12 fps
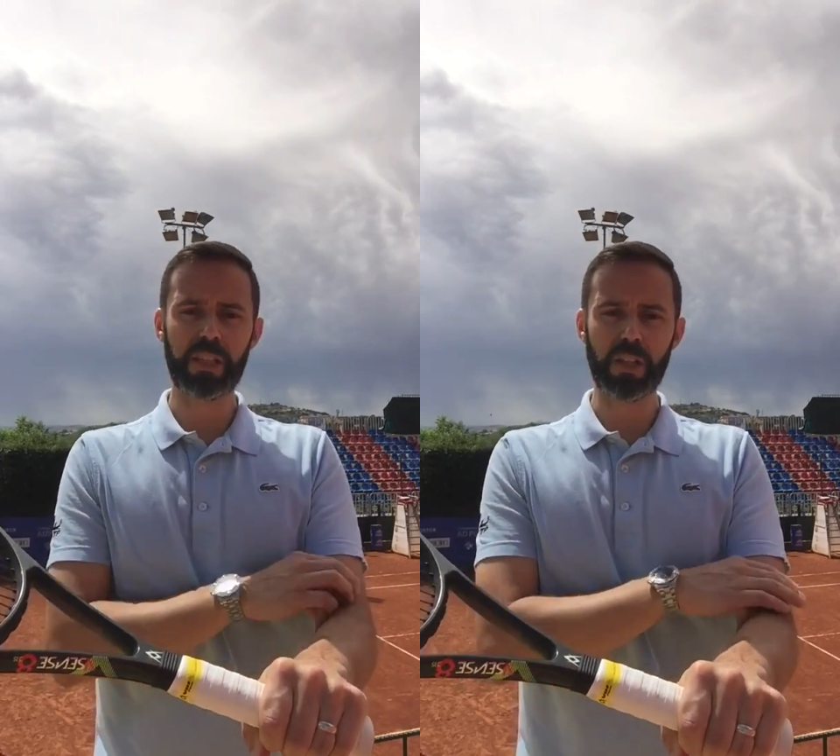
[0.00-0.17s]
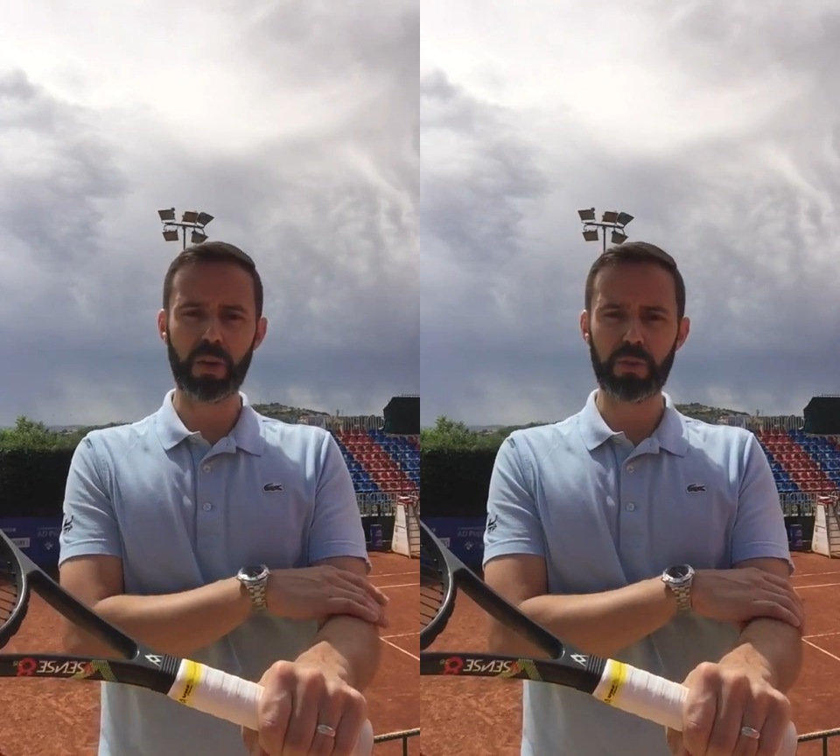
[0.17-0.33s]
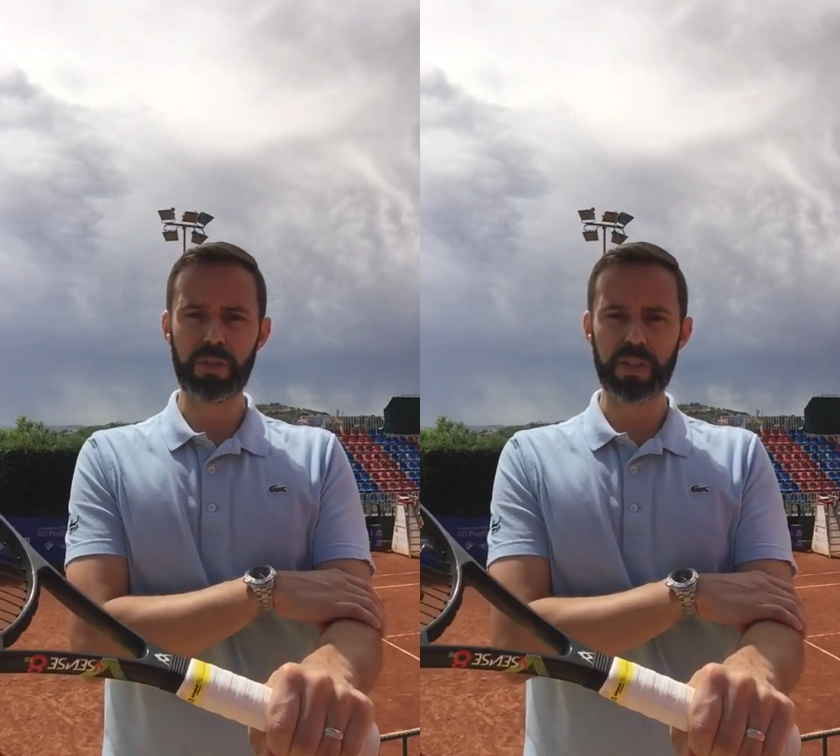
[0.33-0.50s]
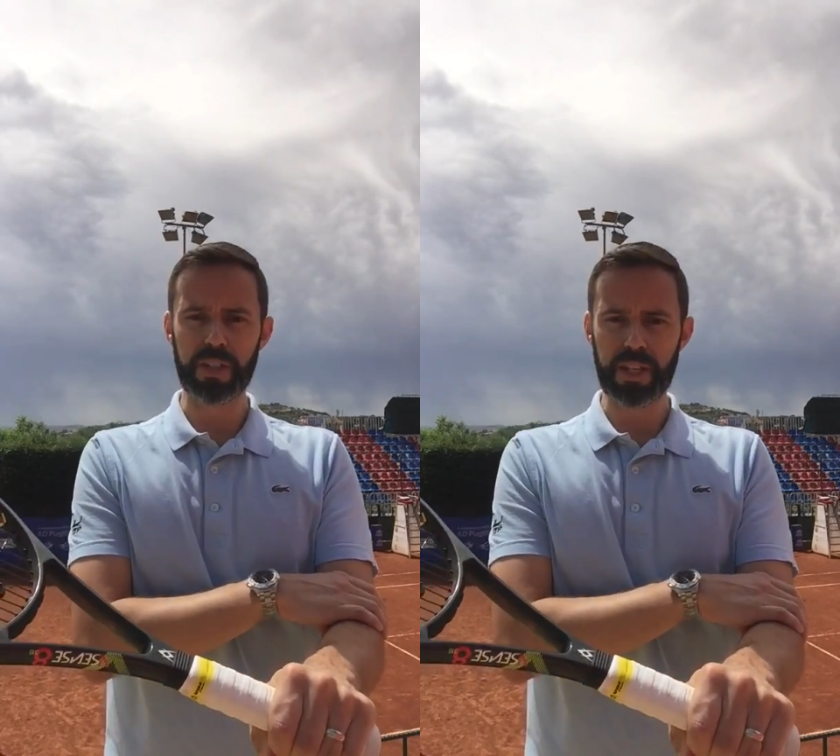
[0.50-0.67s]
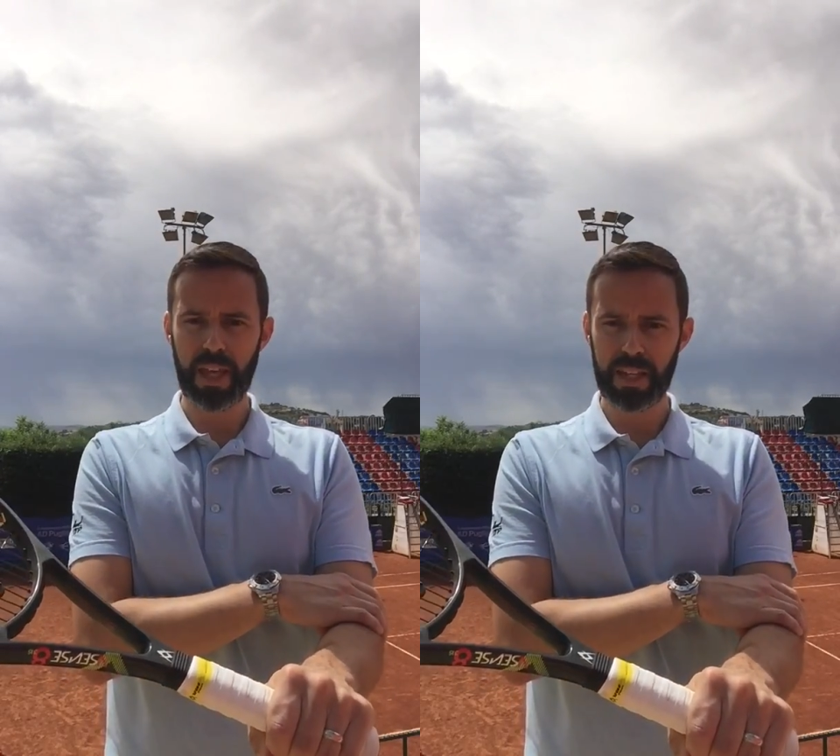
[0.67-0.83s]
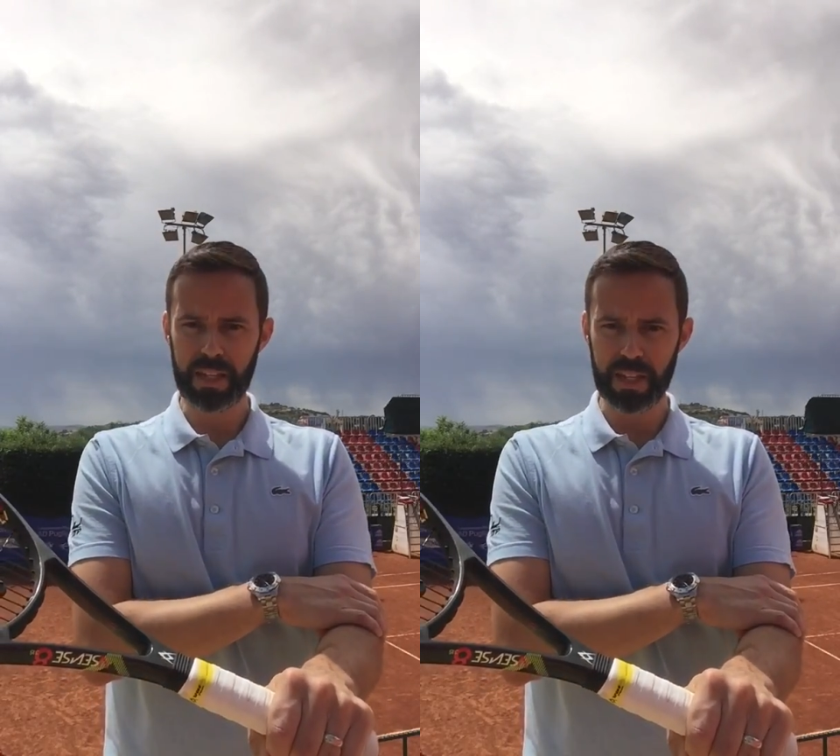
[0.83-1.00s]
loads the
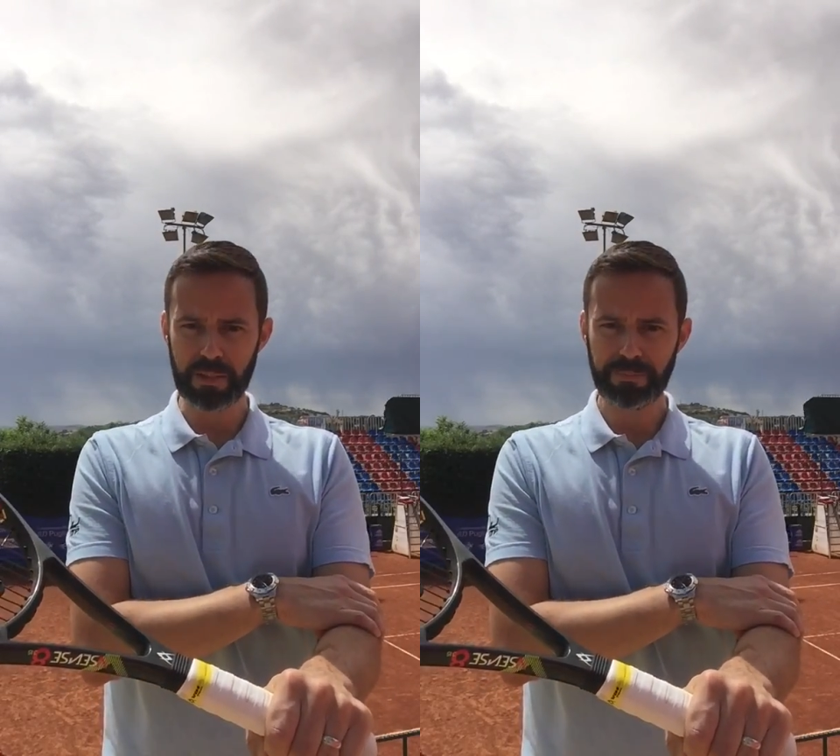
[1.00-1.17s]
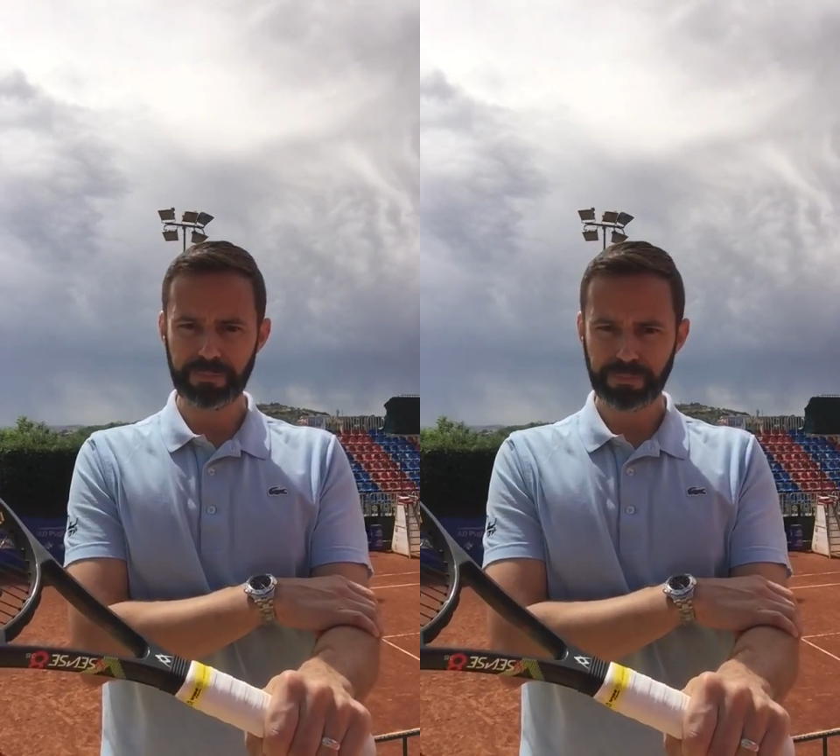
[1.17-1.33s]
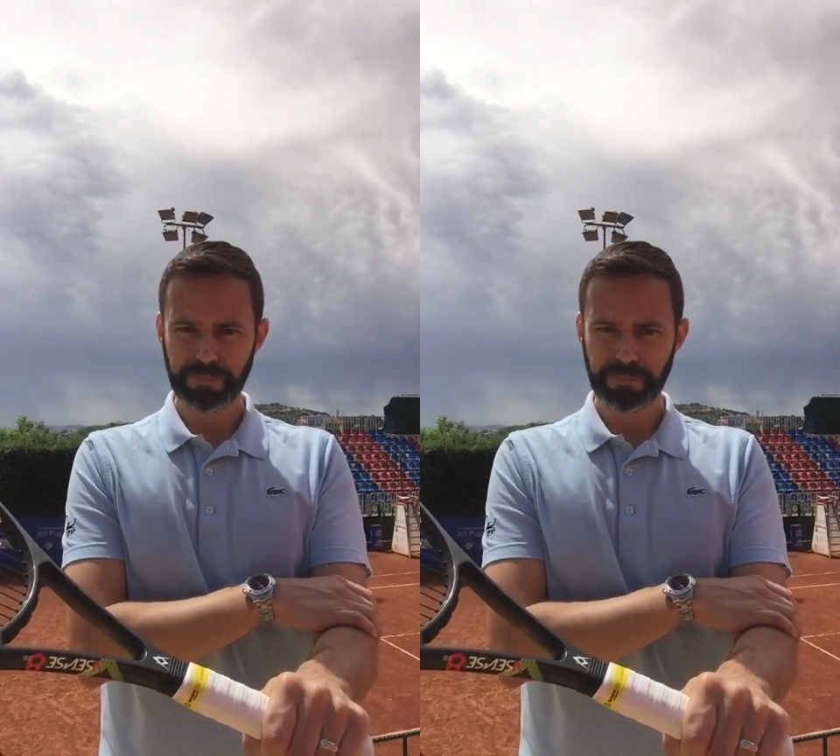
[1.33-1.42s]
tendon